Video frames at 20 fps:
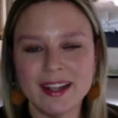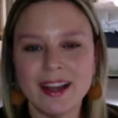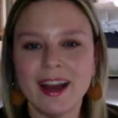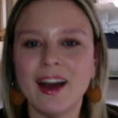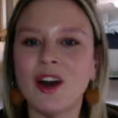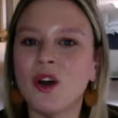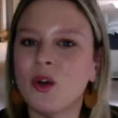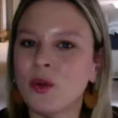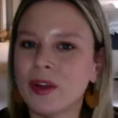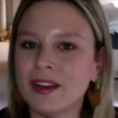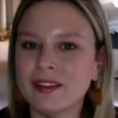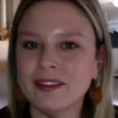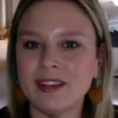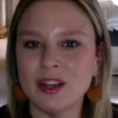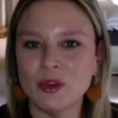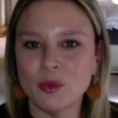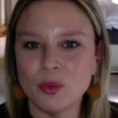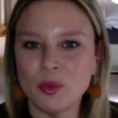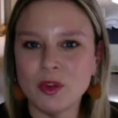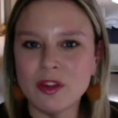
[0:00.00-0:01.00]
I always
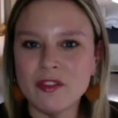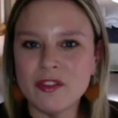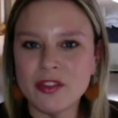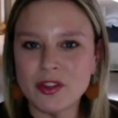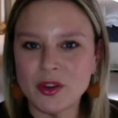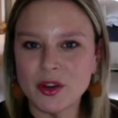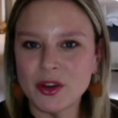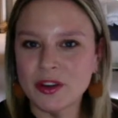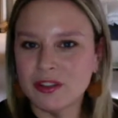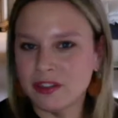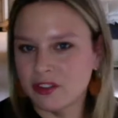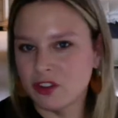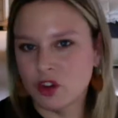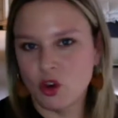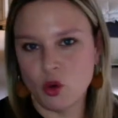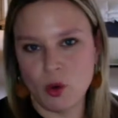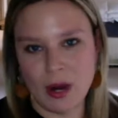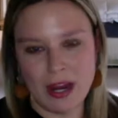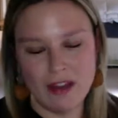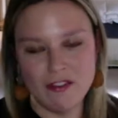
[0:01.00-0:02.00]
say rule of thirds is a
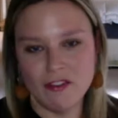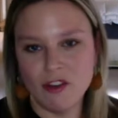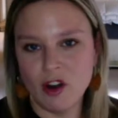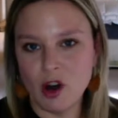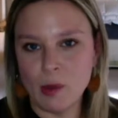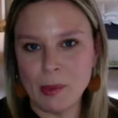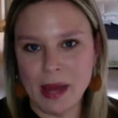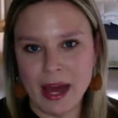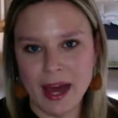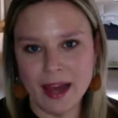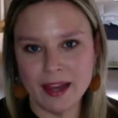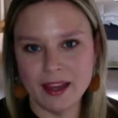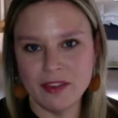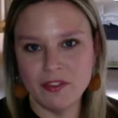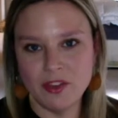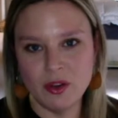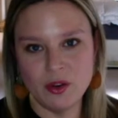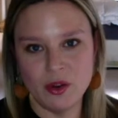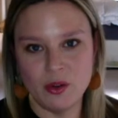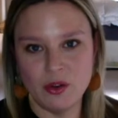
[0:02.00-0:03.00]
great fallback
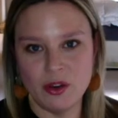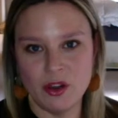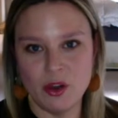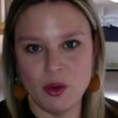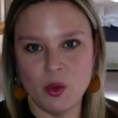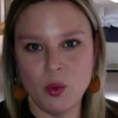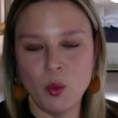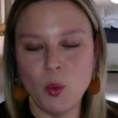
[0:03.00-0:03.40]
if you don't know